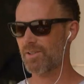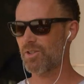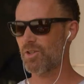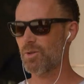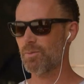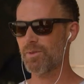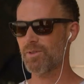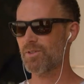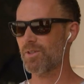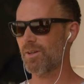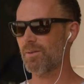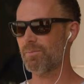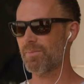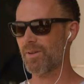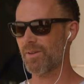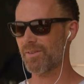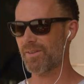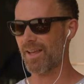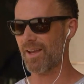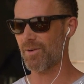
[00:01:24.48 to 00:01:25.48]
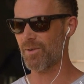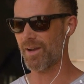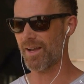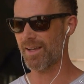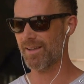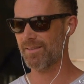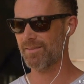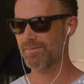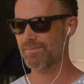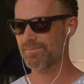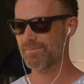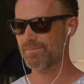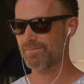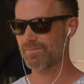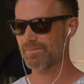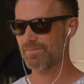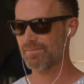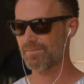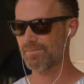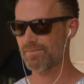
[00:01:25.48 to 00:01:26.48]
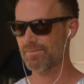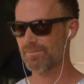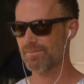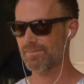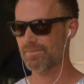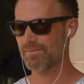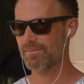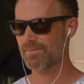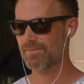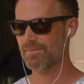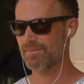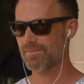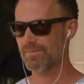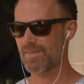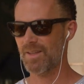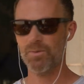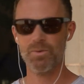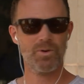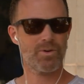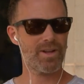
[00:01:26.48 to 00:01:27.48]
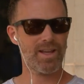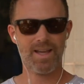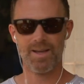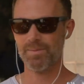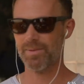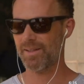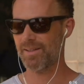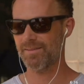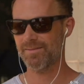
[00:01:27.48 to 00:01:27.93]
humans aren't built that way. It won't happen. It won't happen.